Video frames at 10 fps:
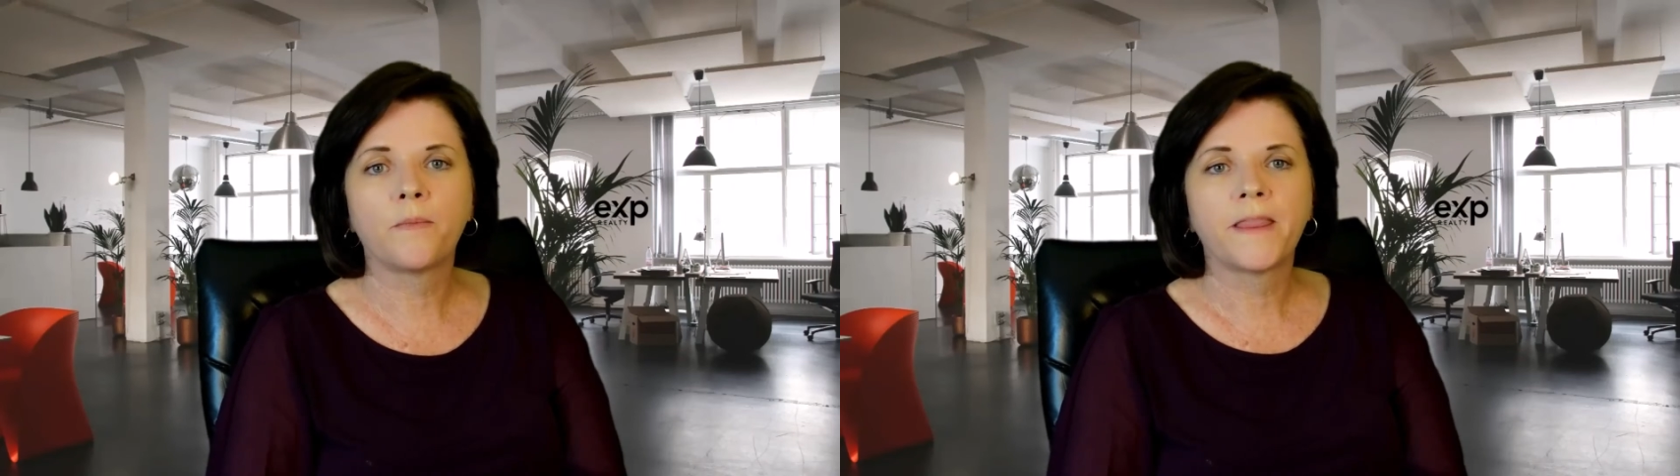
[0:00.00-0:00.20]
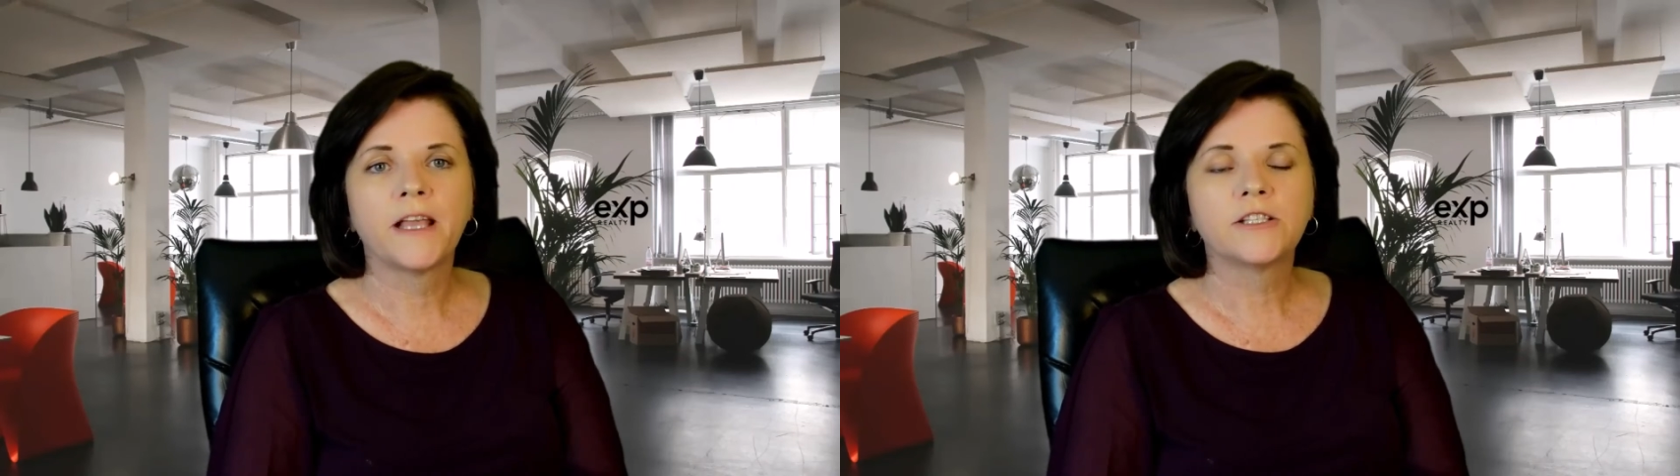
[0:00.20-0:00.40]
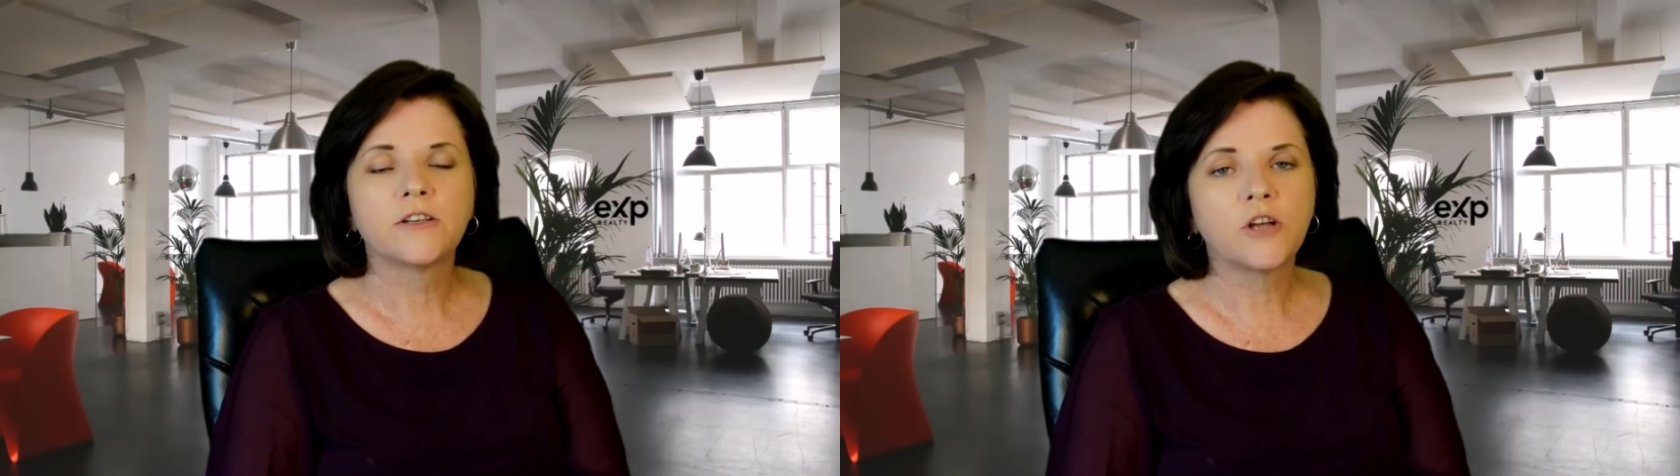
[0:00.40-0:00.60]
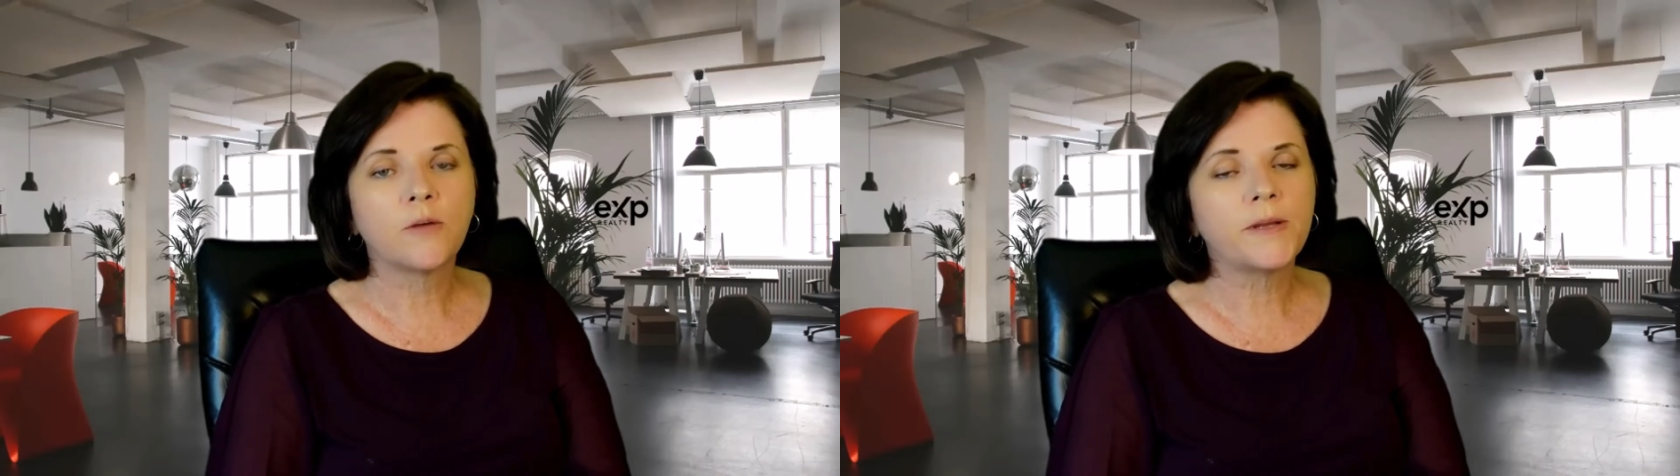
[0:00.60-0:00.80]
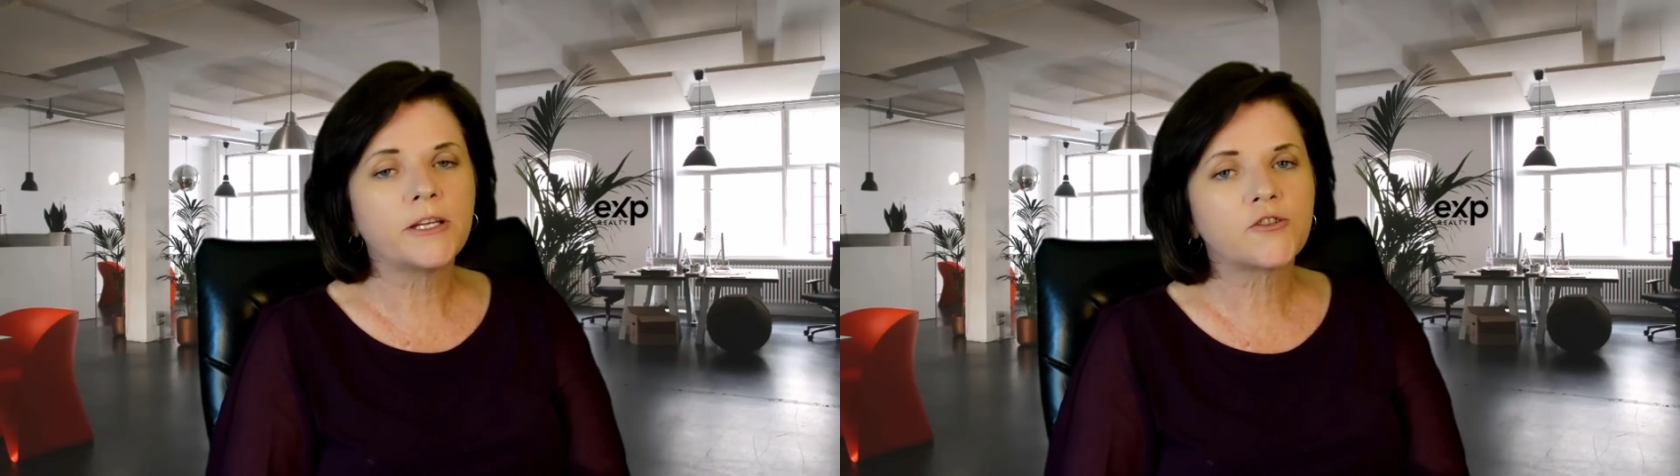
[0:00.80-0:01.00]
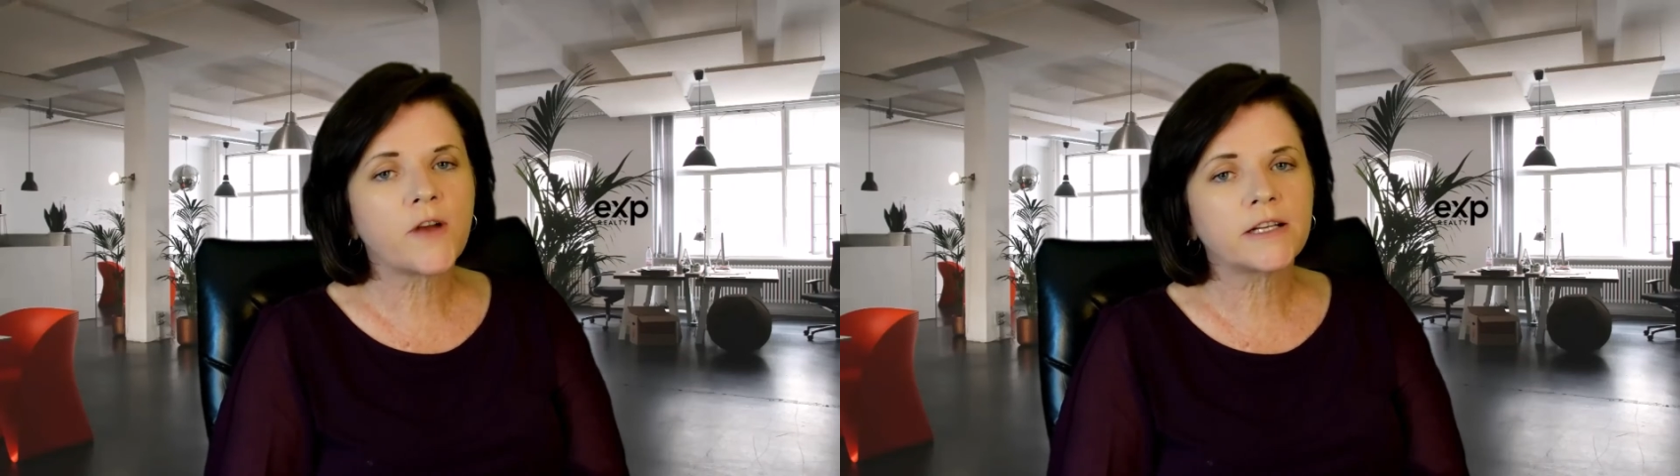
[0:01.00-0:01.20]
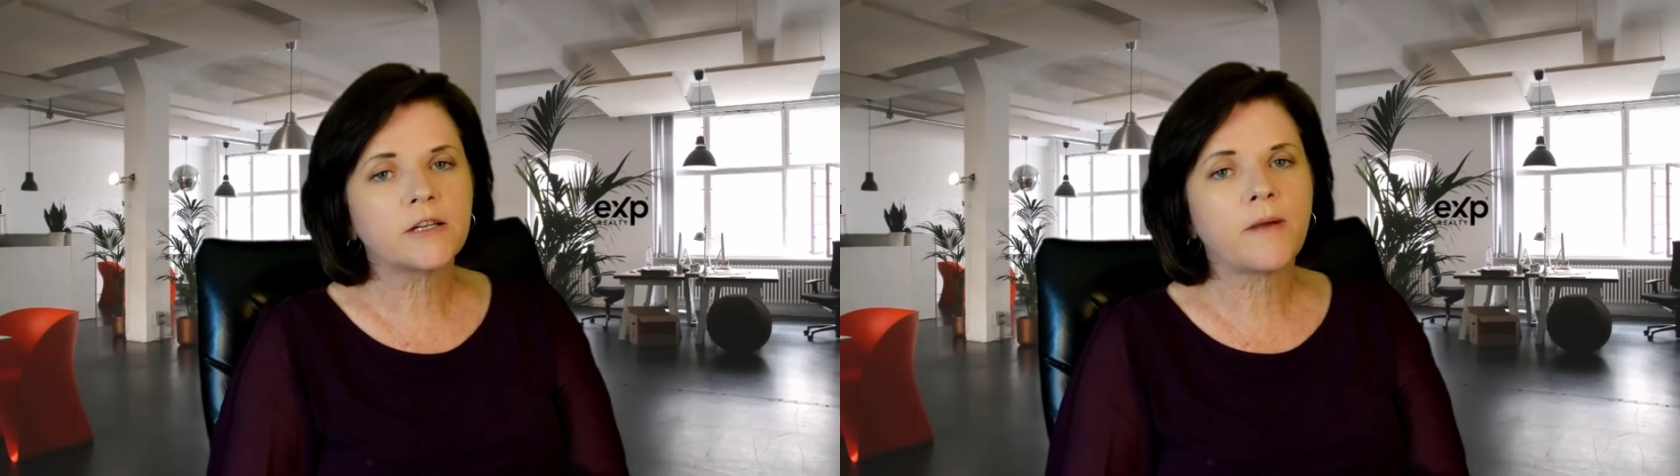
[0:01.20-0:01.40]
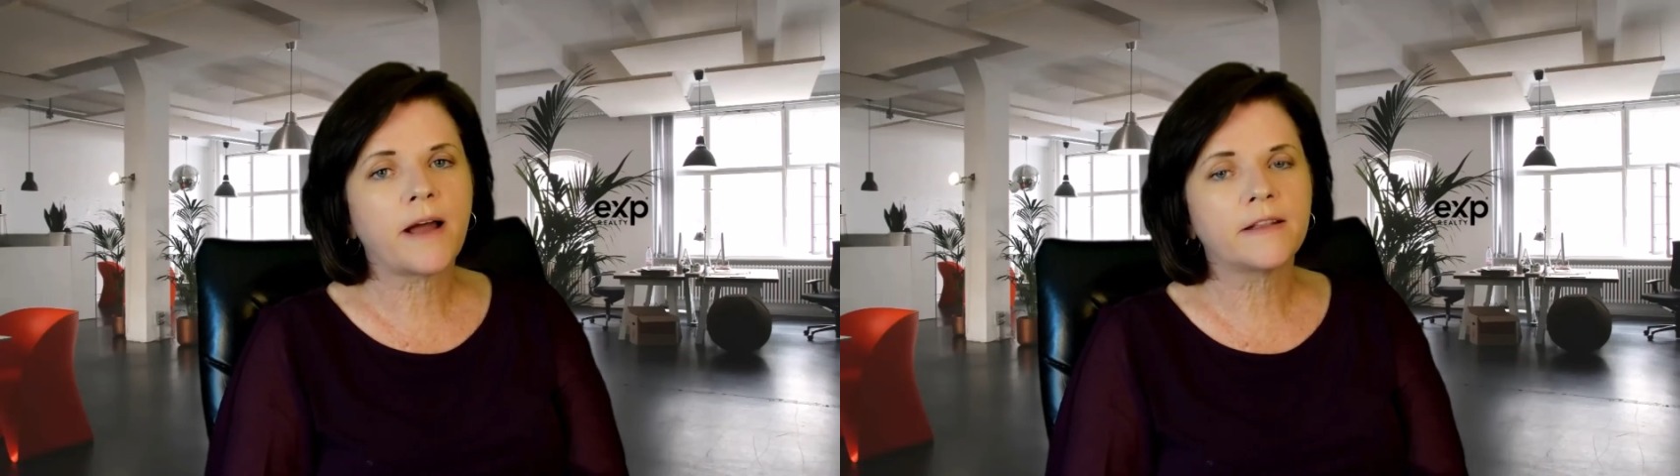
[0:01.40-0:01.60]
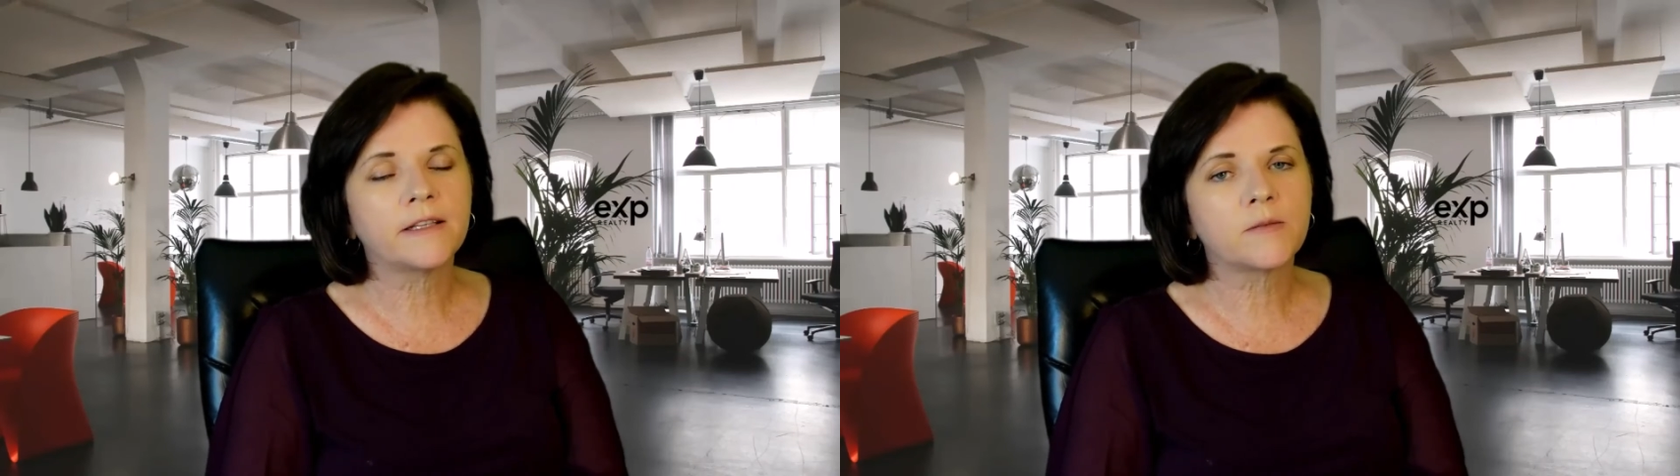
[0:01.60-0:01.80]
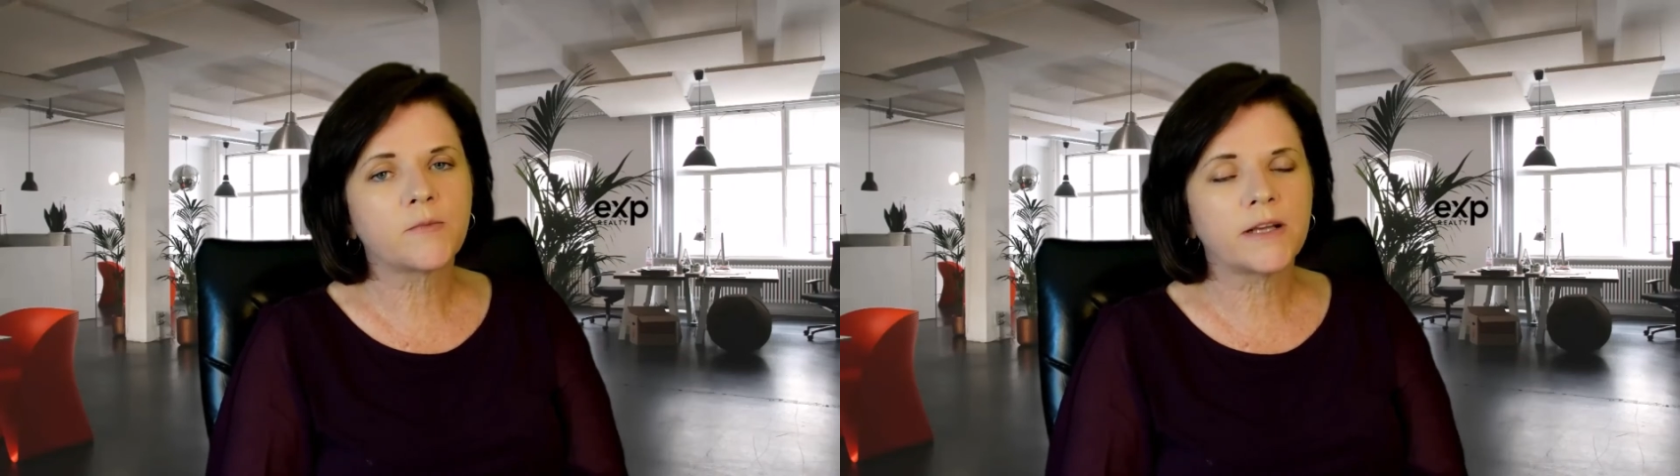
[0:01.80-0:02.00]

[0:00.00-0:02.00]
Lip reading: So don't be distracted by the list